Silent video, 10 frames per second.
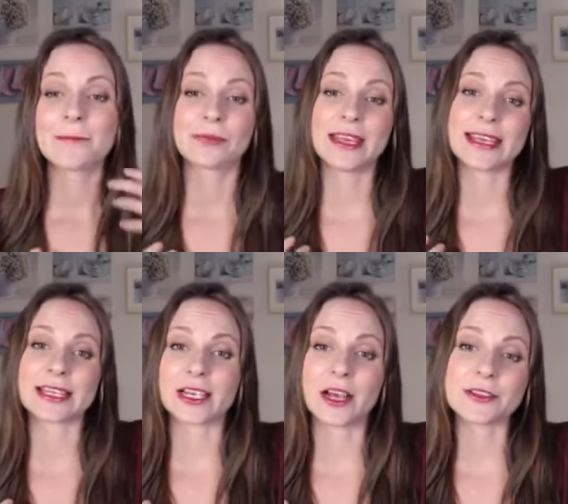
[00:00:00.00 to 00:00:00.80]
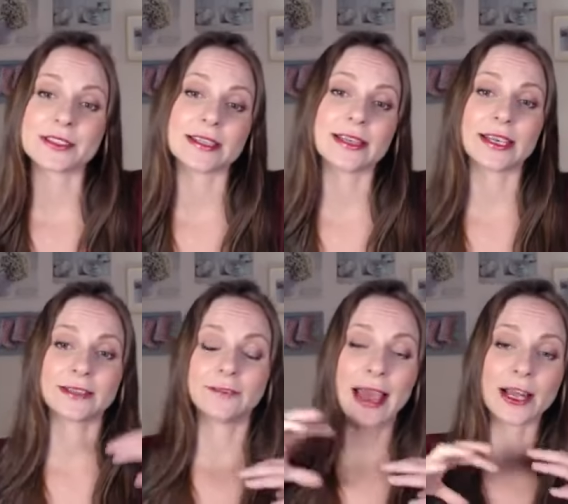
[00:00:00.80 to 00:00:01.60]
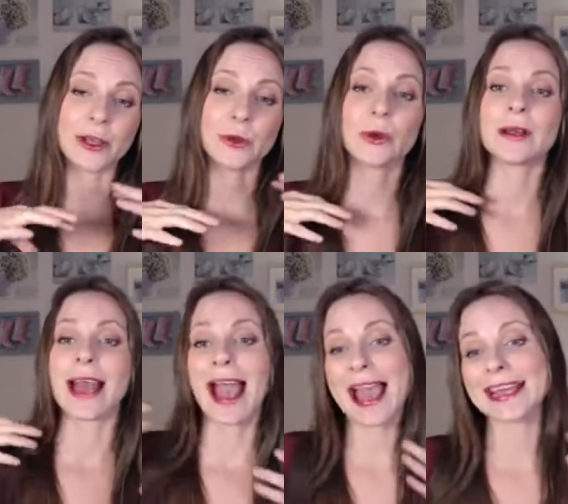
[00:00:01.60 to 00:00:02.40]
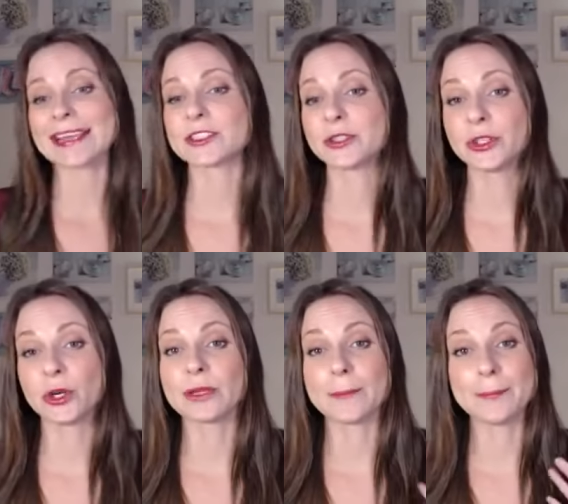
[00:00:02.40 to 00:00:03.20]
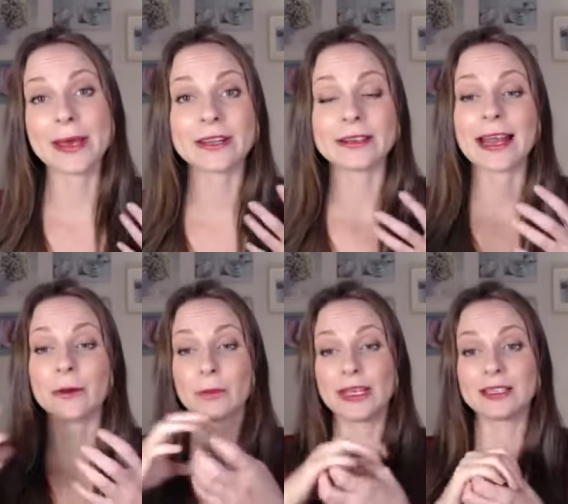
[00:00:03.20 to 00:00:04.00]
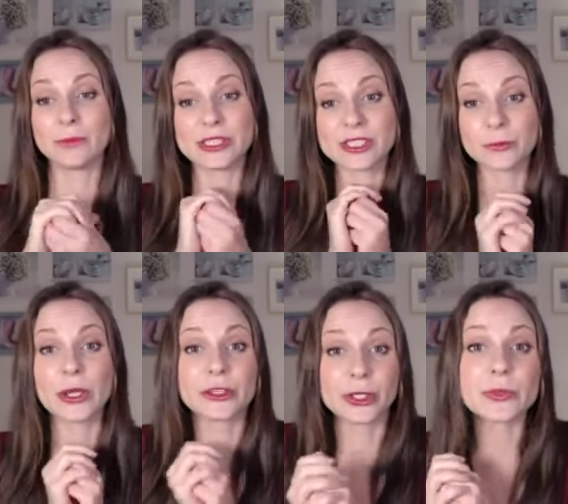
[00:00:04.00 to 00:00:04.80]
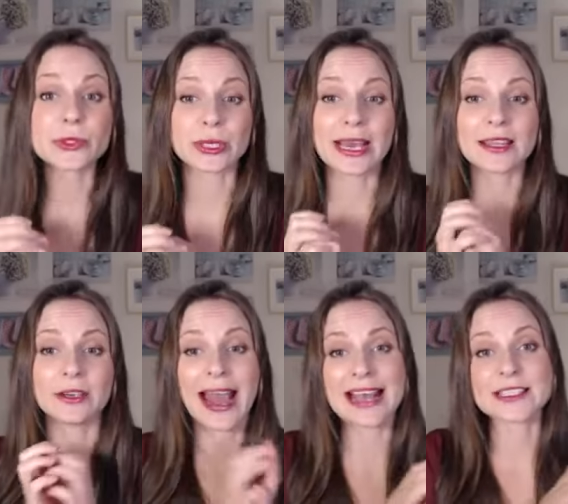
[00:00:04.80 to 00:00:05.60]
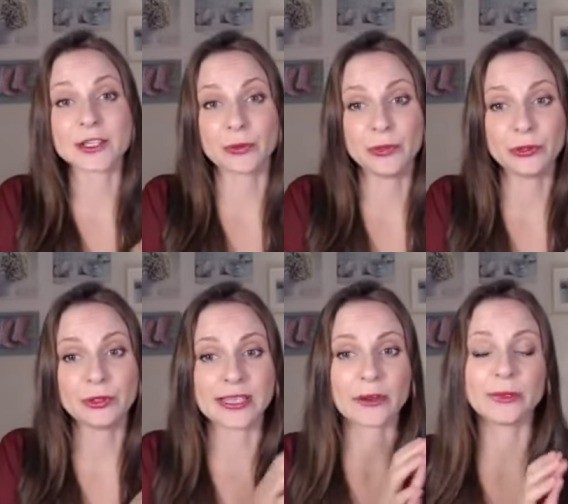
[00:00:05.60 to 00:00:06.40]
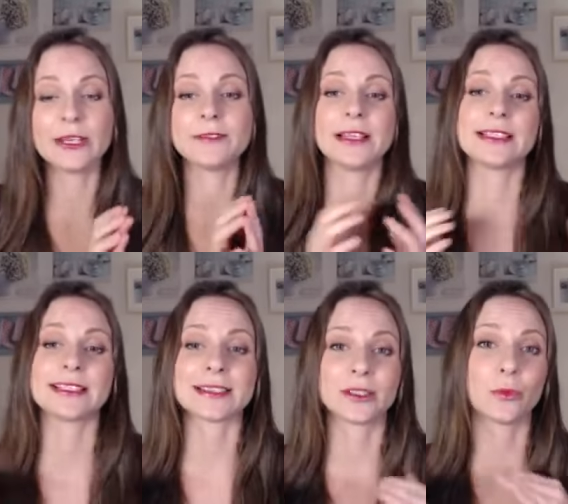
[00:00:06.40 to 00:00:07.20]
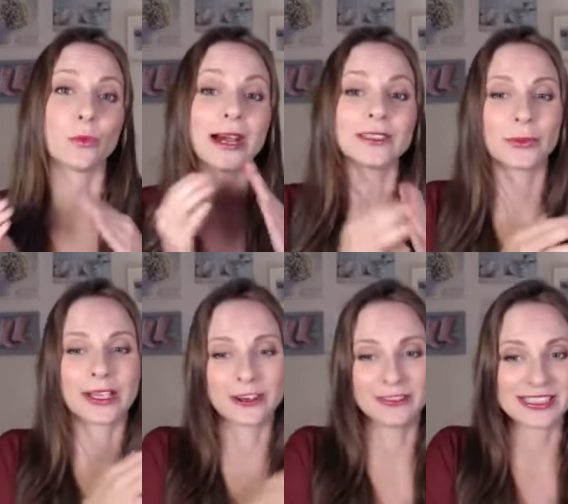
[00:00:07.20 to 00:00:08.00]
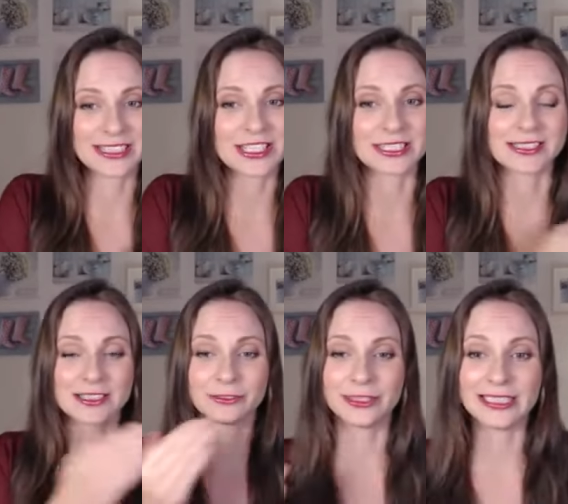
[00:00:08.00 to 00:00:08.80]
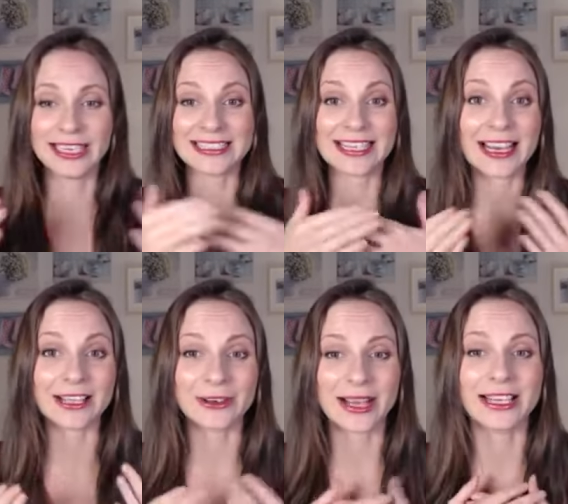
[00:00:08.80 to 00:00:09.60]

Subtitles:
They get content, they get value. I get to know them better, and we grow together as a community. I really feel it's not a one-way conversation. It's really a dialogue.